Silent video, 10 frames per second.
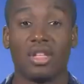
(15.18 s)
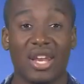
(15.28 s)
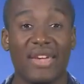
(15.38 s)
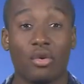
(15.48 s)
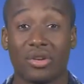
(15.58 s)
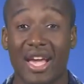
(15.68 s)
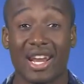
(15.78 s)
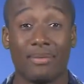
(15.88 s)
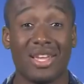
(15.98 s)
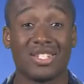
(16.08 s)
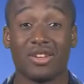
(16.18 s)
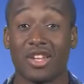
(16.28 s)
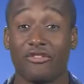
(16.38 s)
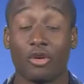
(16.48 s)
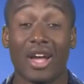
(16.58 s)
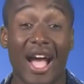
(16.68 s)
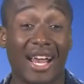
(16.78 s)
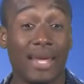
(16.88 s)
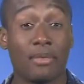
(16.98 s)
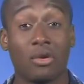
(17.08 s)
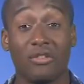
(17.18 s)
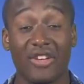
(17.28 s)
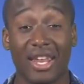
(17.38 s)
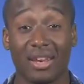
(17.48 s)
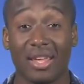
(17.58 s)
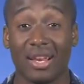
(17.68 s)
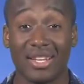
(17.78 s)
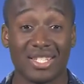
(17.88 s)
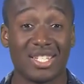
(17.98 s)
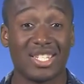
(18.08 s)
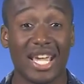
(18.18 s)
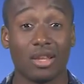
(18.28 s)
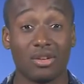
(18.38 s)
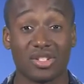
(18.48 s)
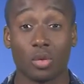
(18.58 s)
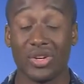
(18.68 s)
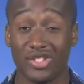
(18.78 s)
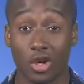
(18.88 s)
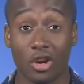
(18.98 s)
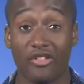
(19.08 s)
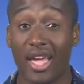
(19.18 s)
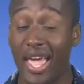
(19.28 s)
The Naval Academy is looking for highly motivated enlisted sailors, reserve,